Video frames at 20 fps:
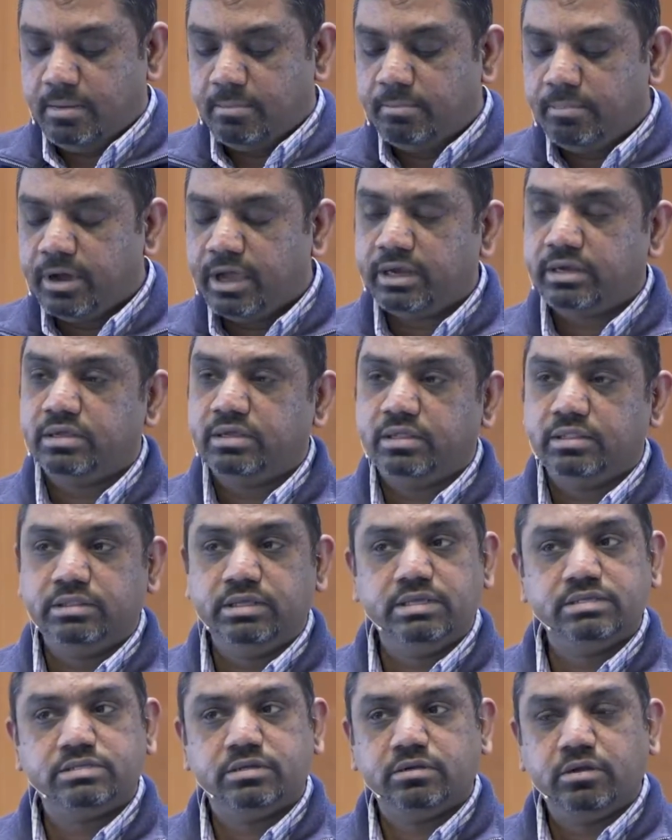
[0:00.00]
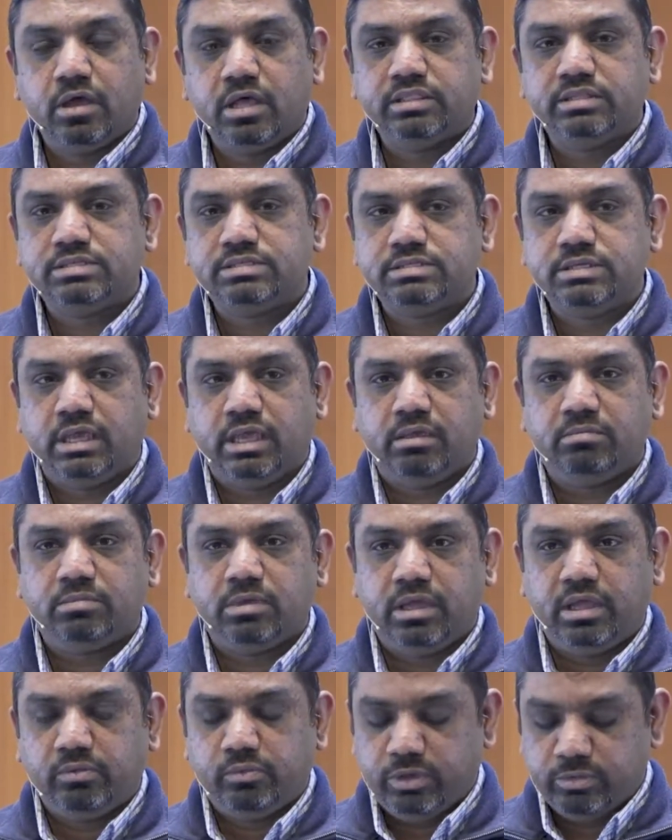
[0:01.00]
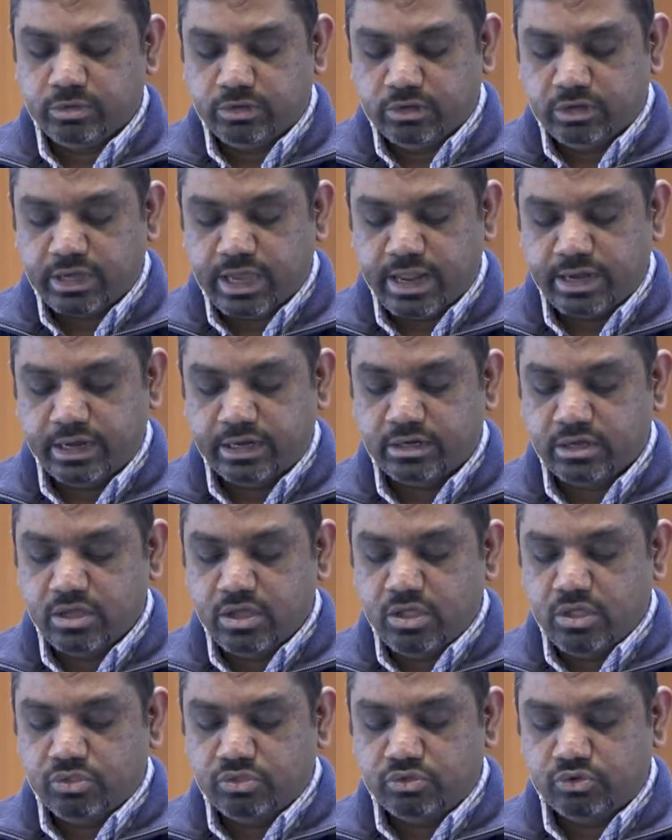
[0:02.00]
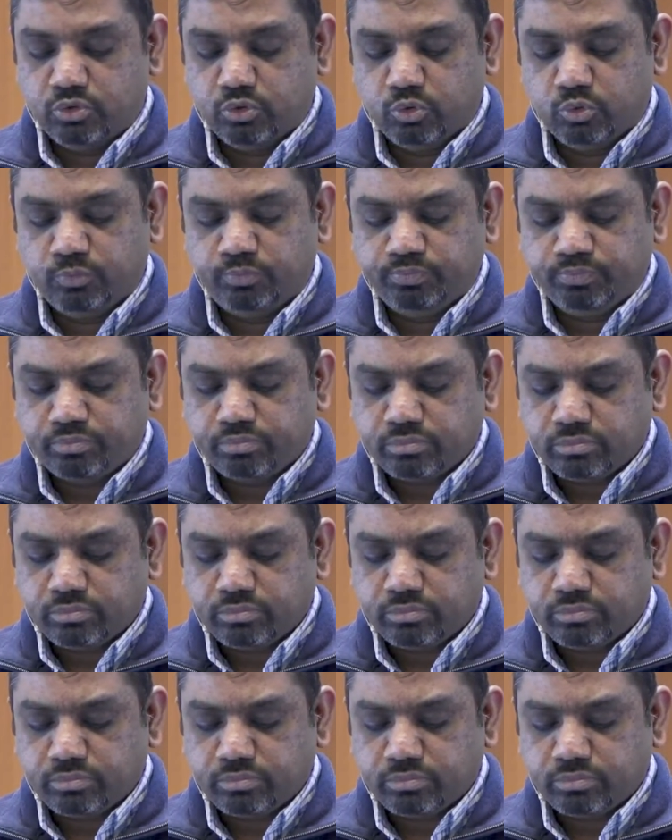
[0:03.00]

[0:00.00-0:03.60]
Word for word: But these are not the same, and we will look at it through